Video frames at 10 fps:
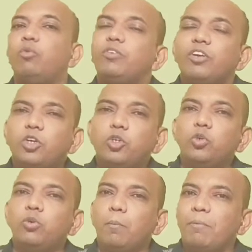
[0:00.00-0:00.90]
What we are going
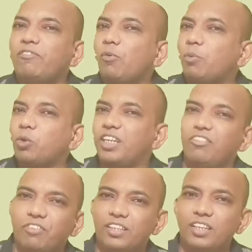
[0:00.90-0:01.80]
to do before
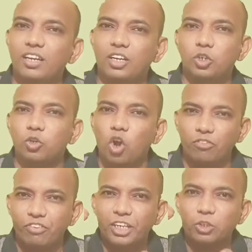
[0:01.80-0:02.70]
proceeding further, do
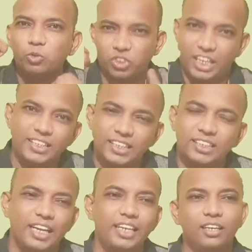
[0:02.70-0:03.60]
not forget to change
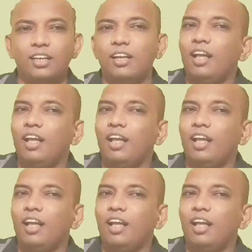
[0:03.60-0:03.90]
the sign.